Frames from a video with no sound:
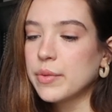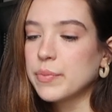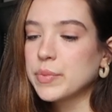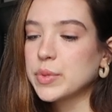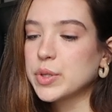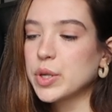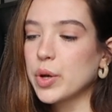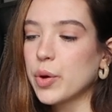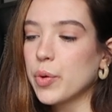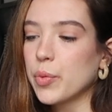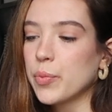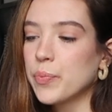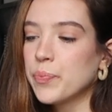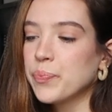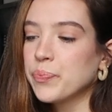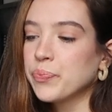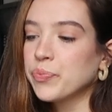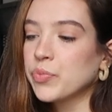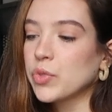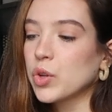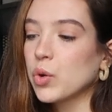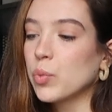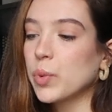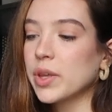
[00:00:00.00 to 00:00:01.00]
So
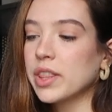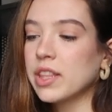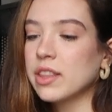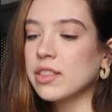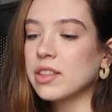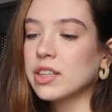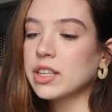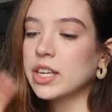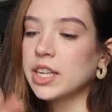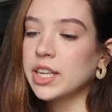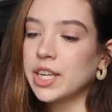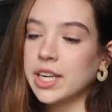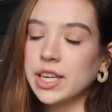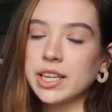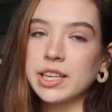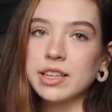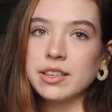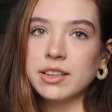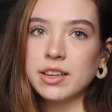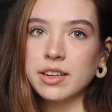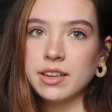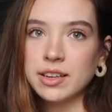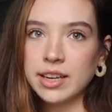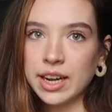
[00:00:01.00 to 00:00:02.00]
within the
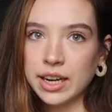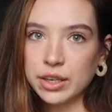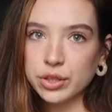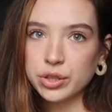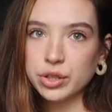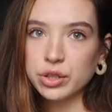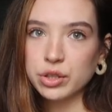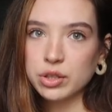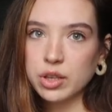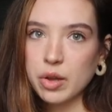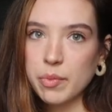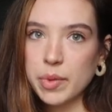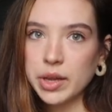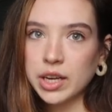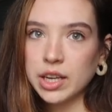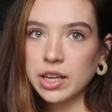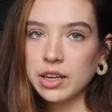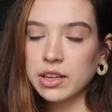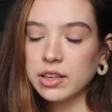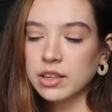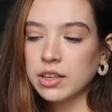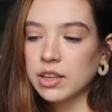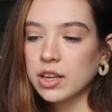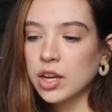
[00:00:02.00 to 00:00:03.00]
Canadian National
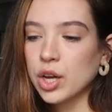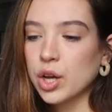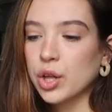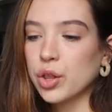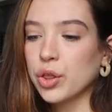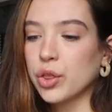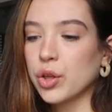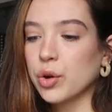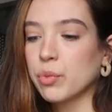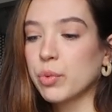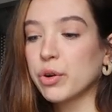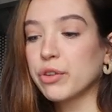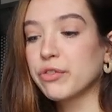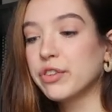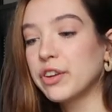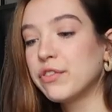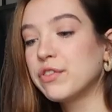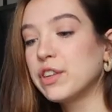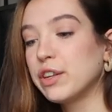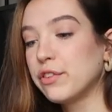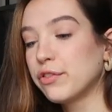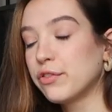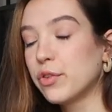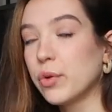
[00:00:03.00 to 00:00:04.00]
Committee, there were
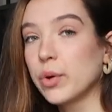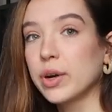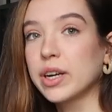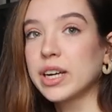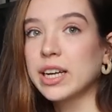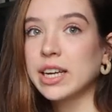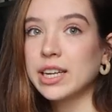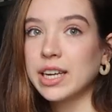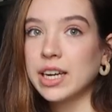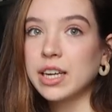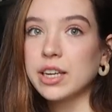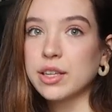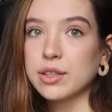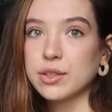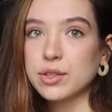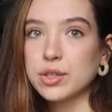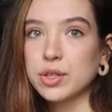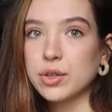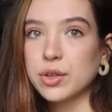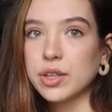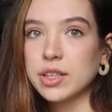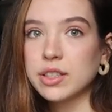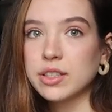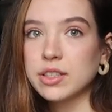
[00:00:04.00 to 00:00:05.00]
54 Canadian
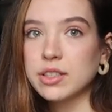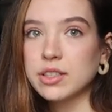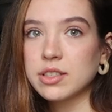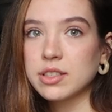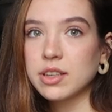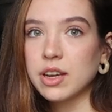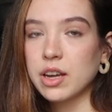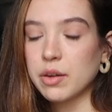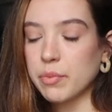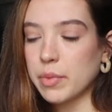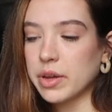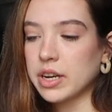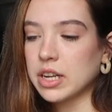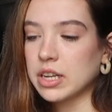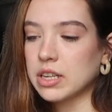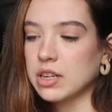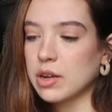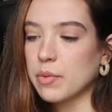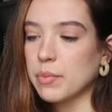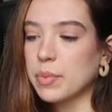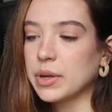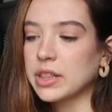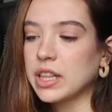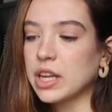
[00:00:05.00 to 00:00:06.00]
students admitted,
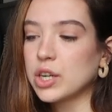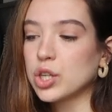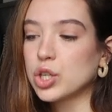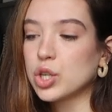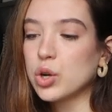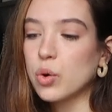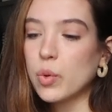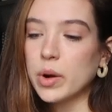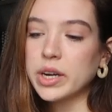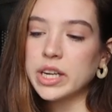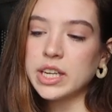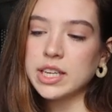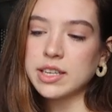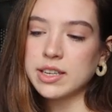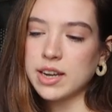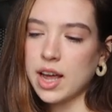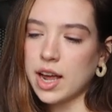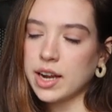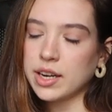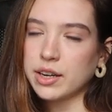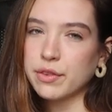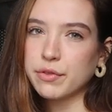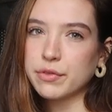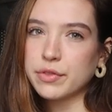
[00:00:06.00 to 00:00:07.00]
but then
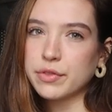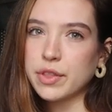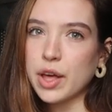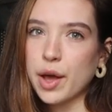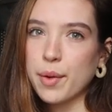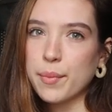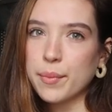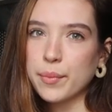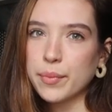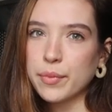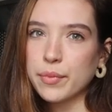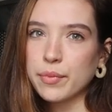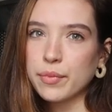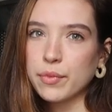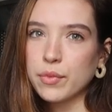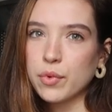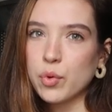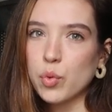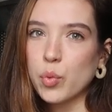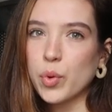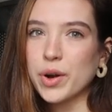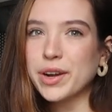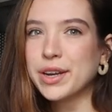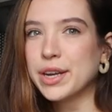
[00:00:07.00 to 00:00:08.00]
29 of them
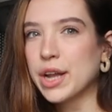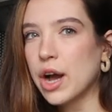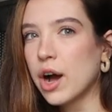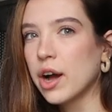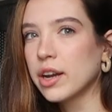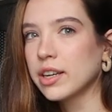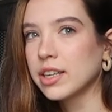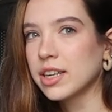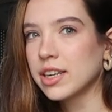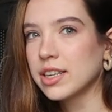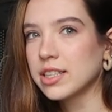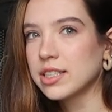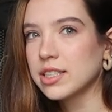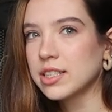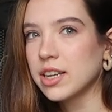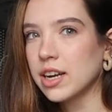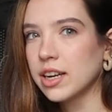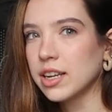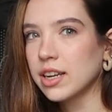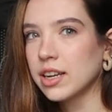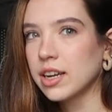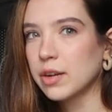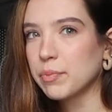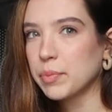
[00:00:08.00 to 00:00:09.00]
were not going to
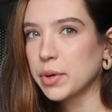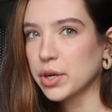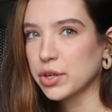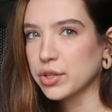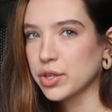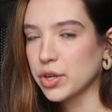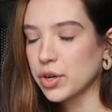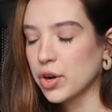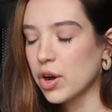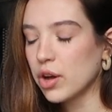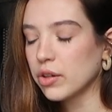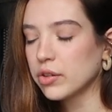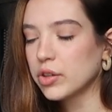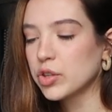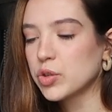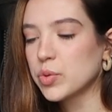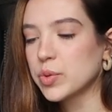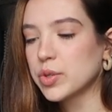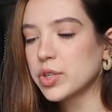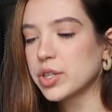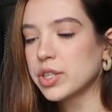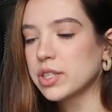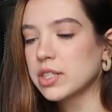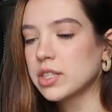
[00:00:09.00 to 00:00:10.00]
study at Pearson College,
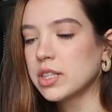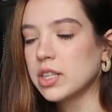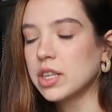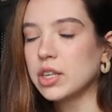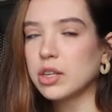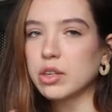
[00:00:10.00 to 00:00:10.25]
which is the